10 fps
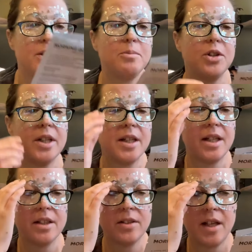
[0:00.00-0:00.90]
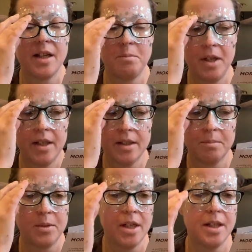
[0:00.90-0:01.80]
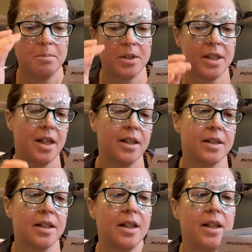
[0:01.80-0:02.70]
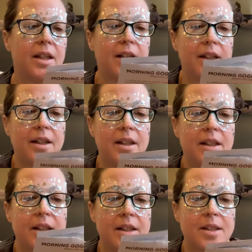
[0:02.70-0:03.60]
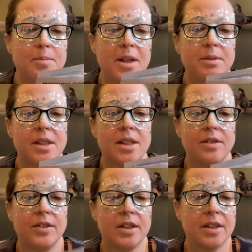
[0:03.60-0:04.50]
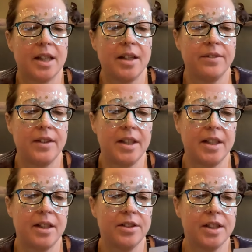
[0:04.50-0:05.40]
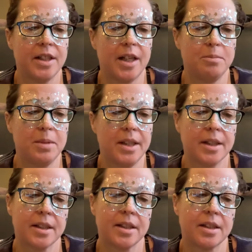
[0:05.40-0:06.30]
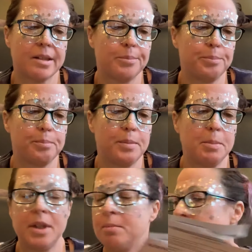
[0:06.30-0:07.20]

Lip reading: the morning goggle eye mask, brighten and protect. It's made with silver, caffeine, algae complex, pumpkin and